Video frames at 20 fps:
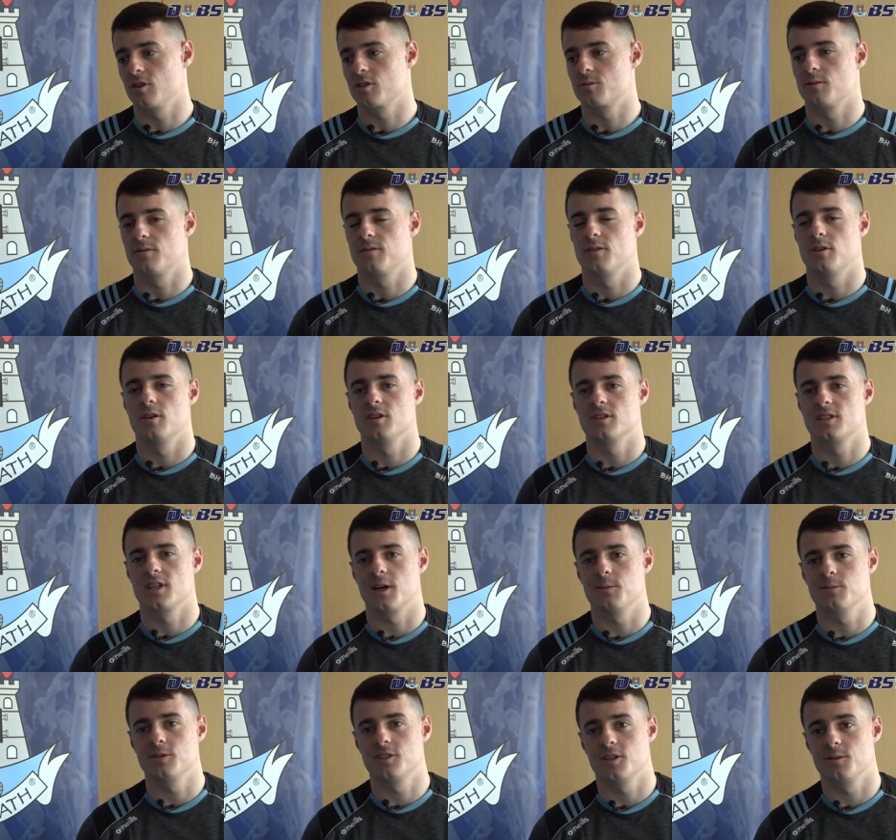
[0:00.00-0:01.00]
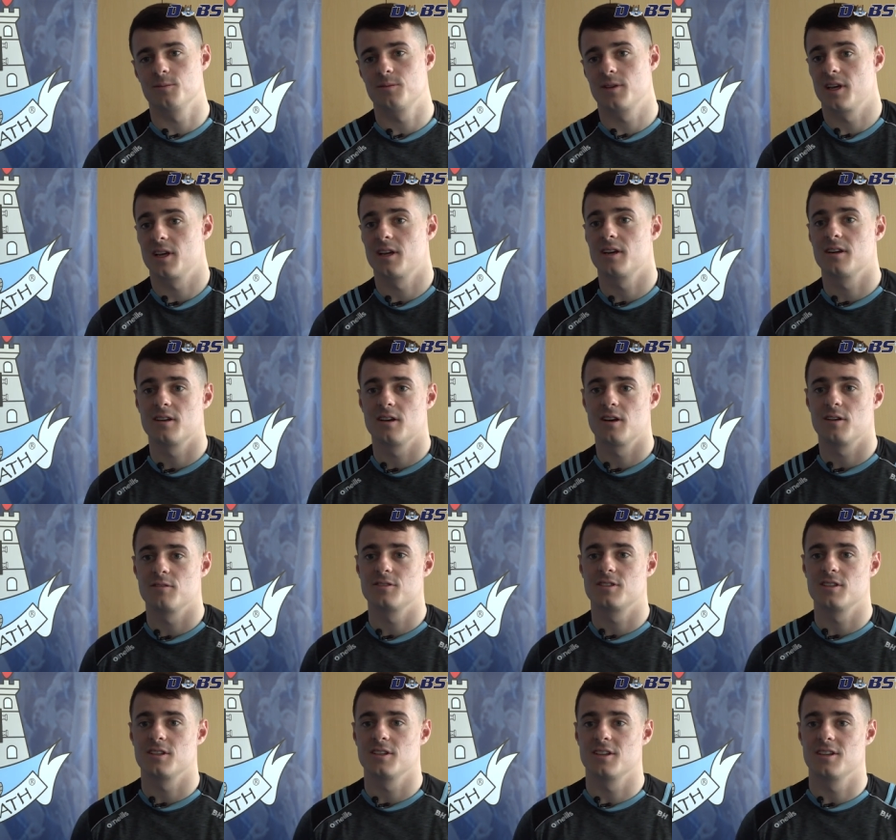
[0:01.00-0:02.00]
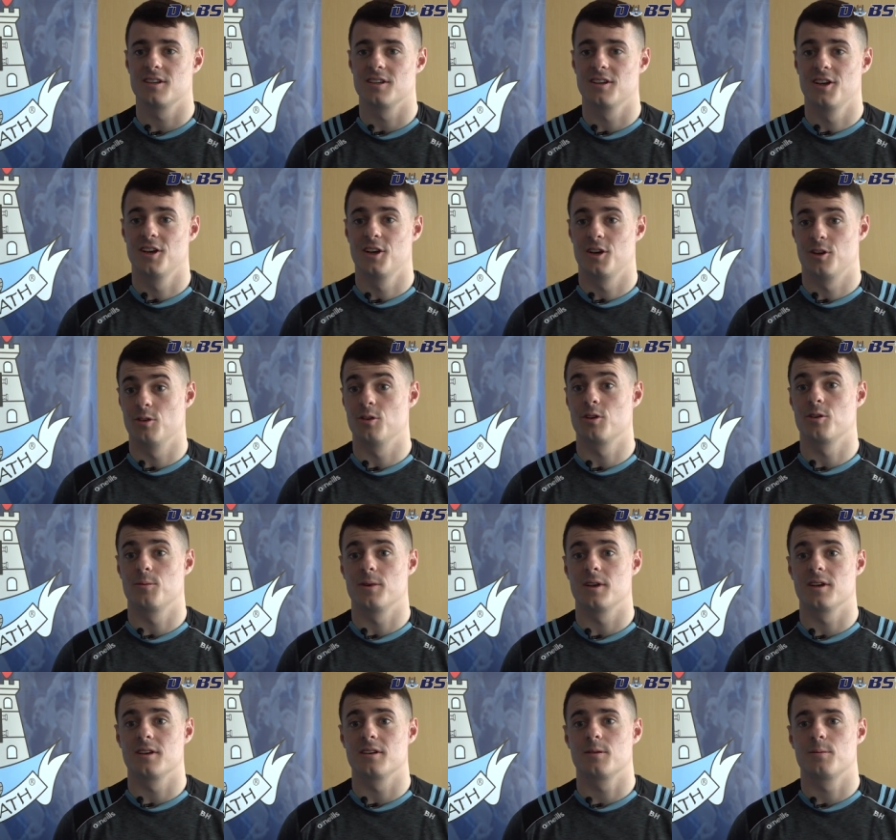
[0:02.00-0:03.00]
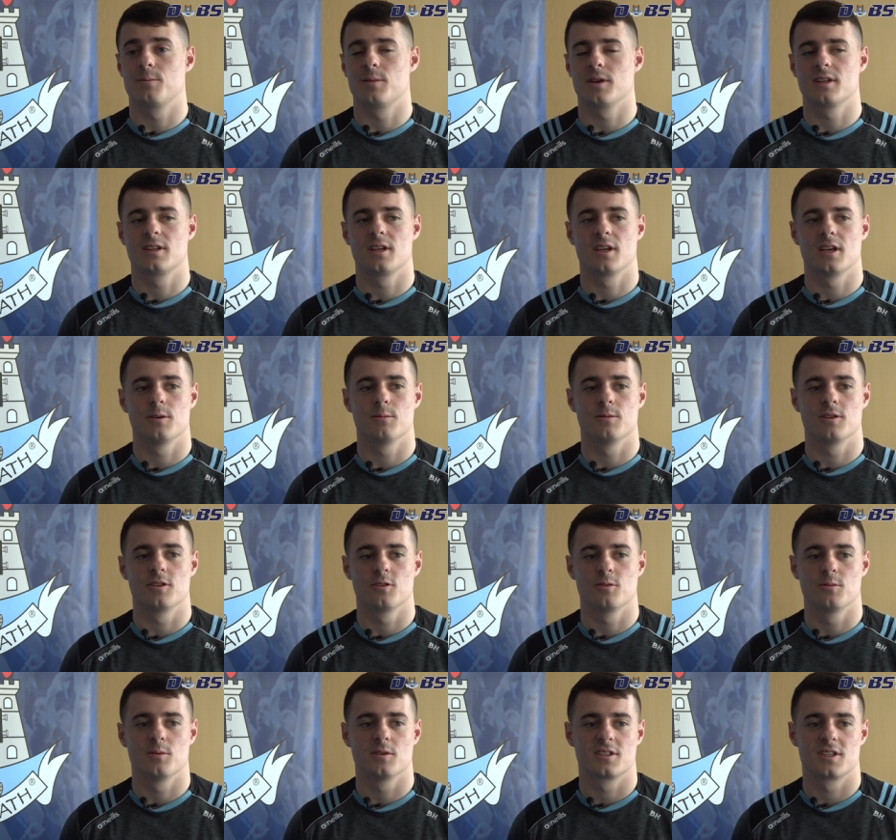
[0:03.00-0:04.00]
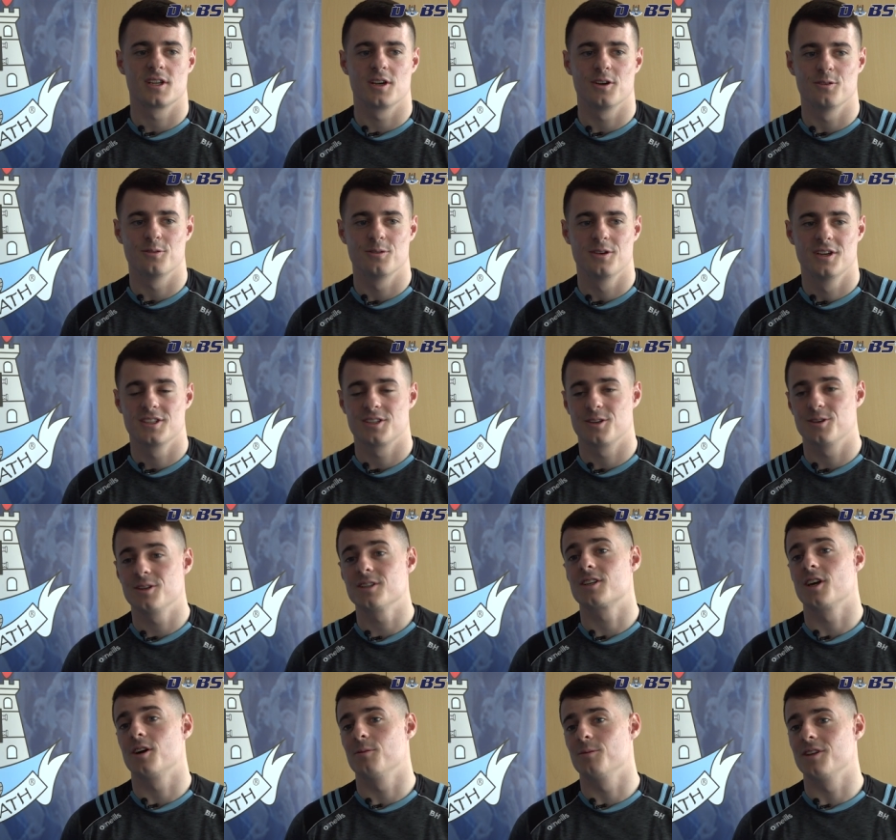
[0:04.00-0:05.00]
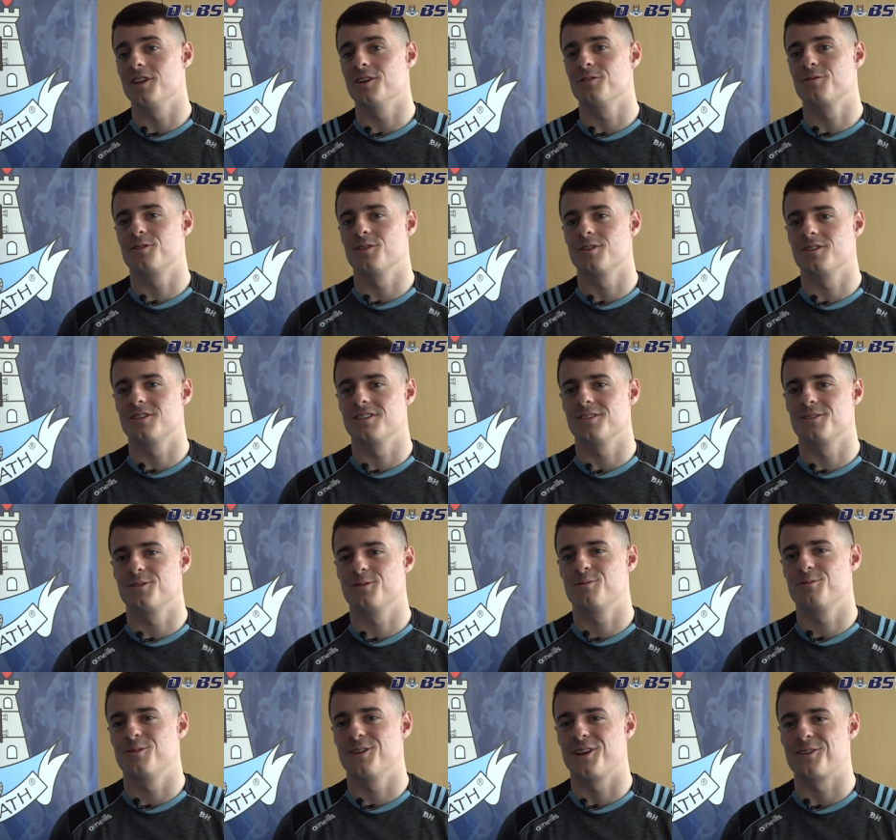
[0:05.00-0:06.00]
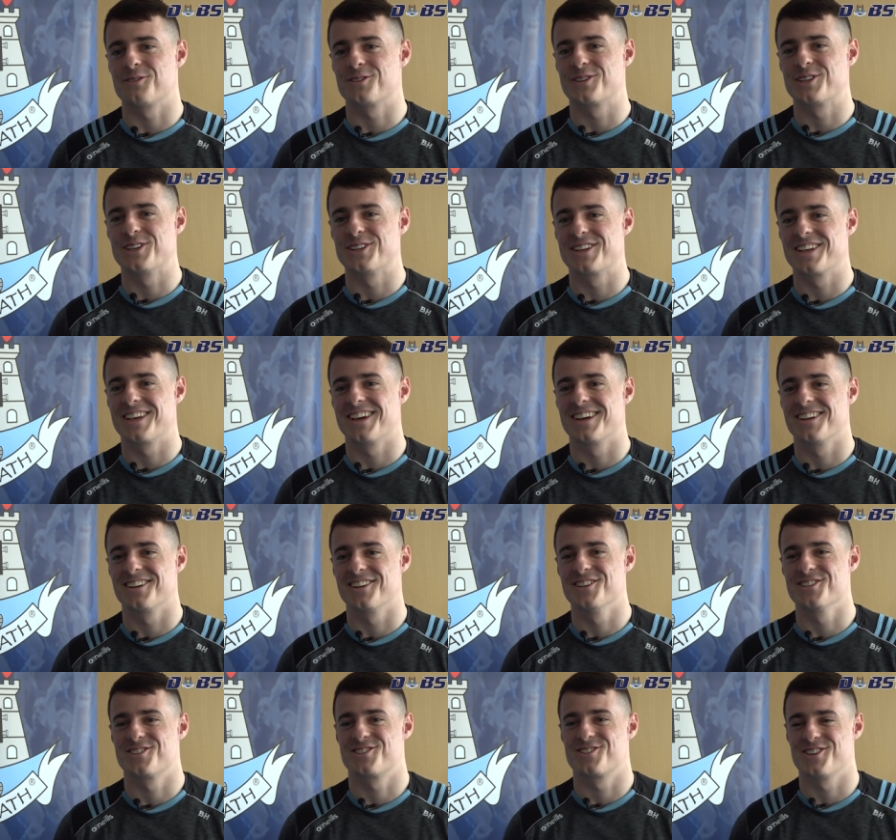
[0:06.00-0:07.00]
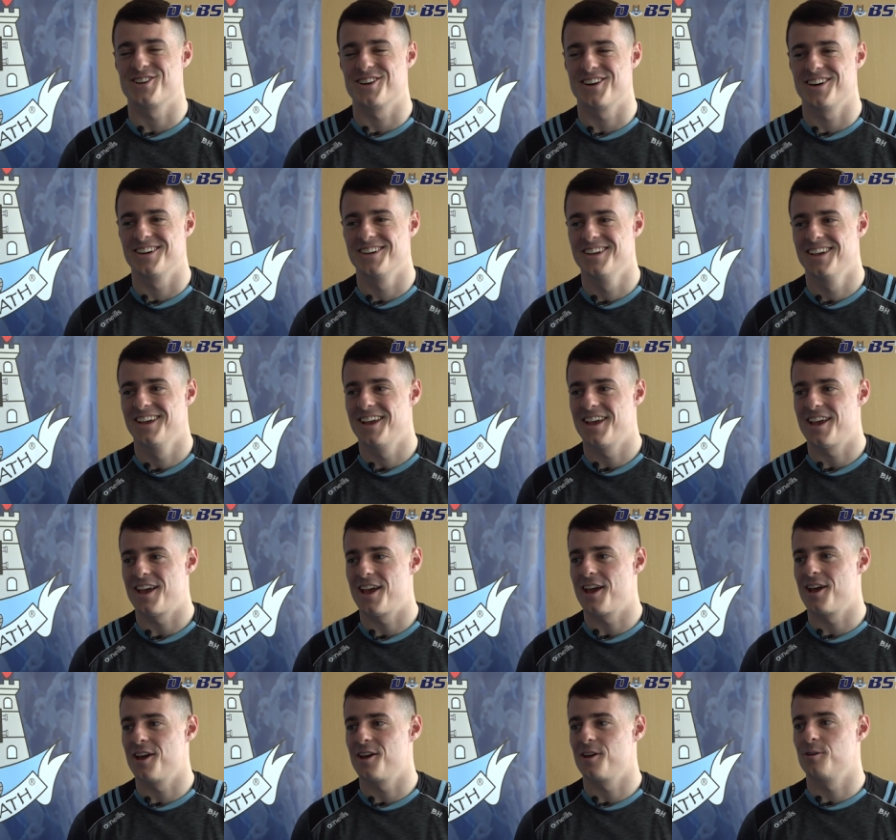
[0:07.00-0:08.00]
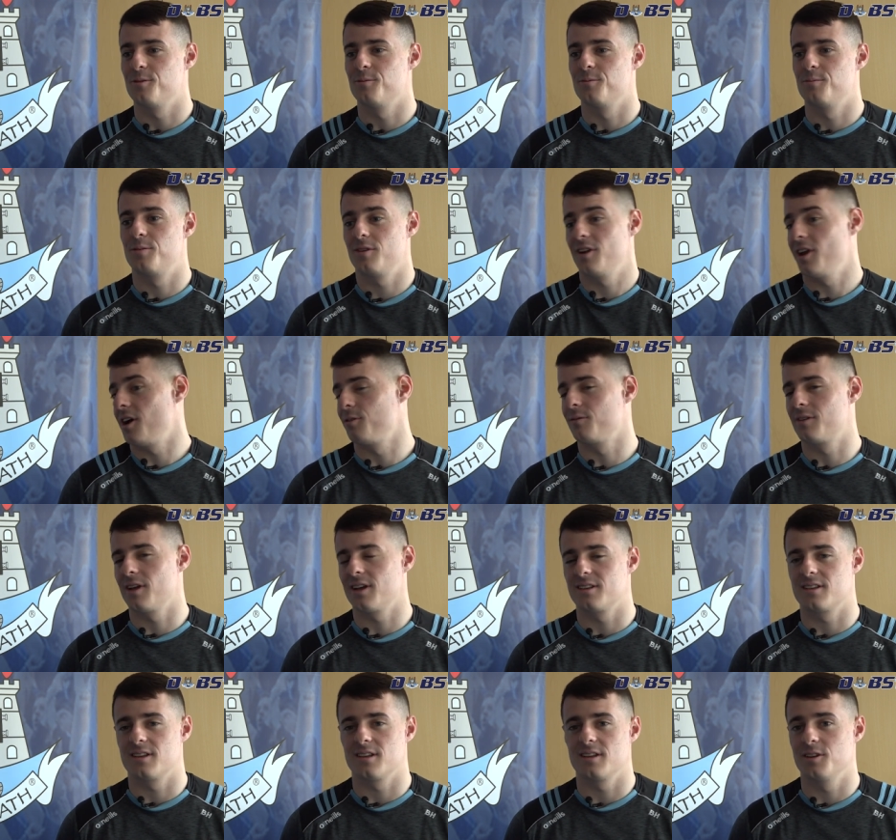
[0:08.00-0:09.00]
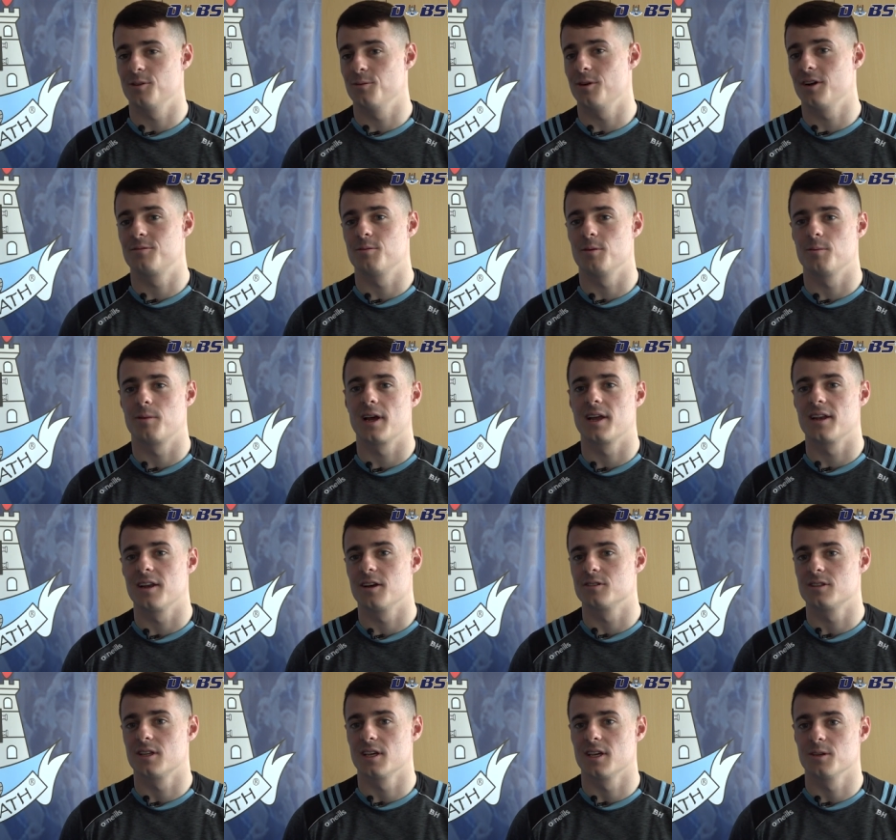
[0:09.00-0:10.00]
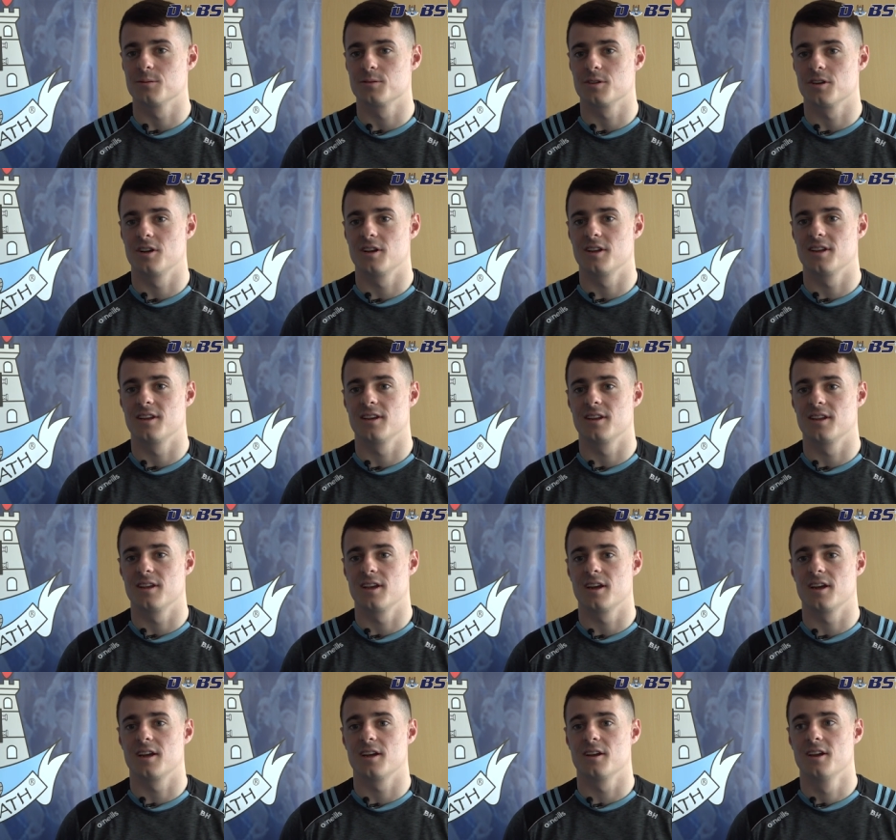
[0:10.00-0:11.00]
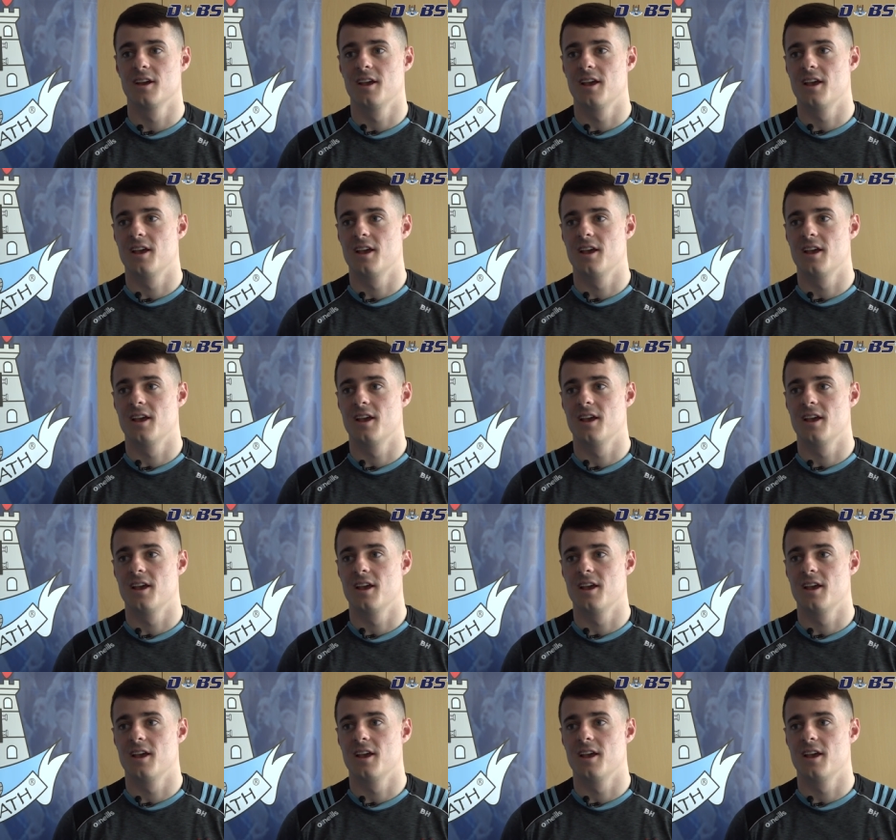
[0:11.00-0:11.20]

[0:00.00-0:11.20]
before in Championship. They're obviously another big team in Dublin, so it is going to be difficult. We never seem to get a nice draw, but no, that you want to be playing those teams early in the year.